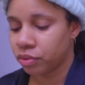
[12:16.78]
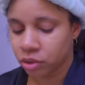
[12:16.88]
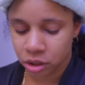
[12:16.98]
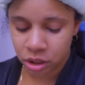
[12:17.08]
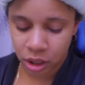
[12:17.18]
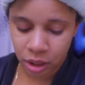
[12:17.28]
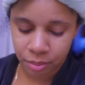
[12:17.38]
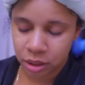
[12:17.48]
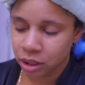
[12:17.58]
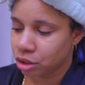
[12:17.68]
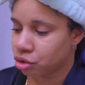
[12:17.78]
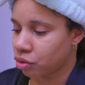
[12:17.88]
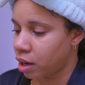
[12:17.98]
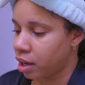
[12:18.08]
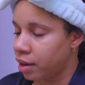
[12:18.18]
for the skin, please
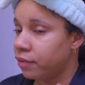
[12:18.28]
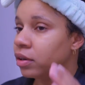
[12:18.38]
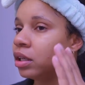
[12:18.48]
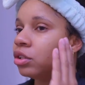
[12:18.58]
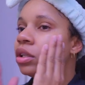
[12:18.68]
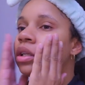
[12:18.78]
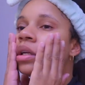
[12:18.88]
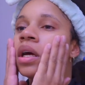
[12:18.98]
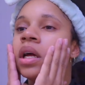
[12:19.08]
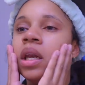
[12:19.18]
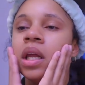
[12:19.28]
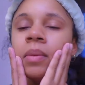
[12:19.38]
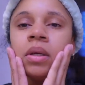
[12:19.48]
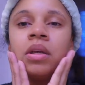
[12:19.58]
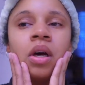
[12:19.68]
try Avenici. Let
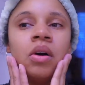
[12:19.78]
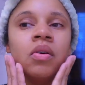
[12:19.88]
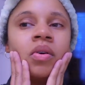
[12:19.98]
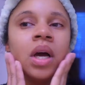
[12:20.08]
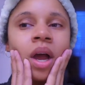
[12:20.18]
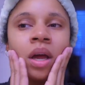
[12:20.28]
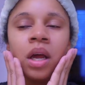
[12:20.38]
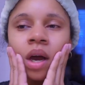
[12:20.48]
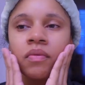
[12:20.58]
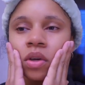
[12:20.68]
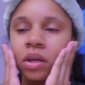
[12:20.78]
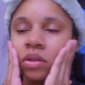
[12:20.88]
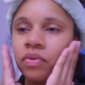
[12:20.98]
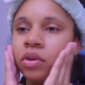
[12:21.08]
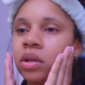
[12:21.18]
me know. And after
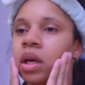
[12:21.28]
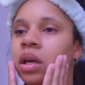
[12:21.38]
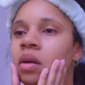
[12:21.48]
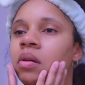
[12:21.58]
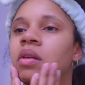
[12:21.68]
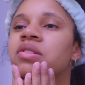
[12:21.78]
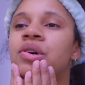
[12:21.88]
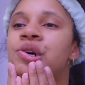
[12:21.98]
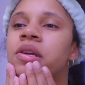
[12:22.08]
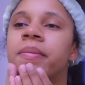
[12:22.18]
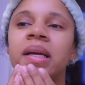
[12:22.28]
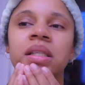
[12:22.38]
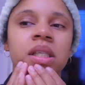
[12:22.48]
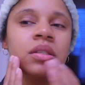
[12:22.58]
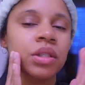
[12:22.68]
exfoliating and toning, my
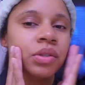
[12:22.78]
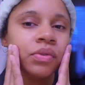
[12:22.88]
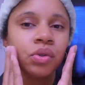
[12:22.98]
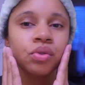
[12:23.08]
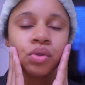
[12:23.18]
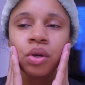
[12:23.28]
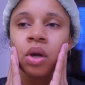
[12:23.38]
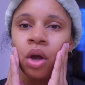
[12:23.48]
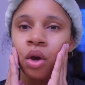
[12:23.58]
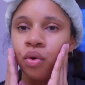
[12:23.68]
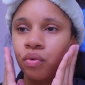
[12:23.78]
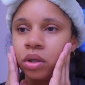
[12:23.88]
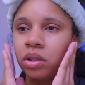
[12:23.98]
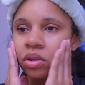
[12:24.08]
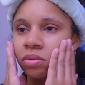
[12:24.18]
skin just feels
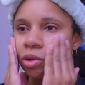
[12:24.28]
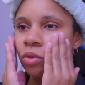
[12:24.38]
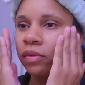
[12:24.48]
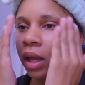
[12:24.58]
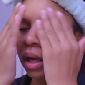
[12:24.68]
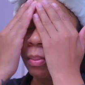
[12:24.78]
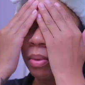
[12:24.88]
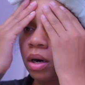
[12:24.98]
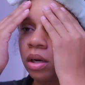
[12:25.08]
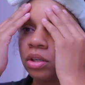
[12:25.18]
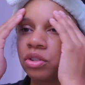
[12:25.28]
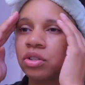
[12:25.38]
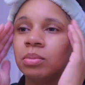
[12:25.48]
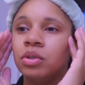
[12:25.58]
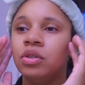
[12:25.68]
really smooth, like polished,
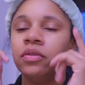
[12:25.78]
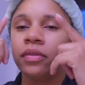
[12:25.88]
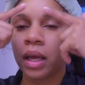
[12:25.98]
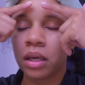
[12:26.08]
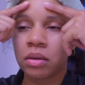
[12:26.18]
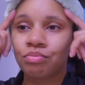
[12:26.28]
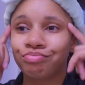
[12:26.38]
smooth, like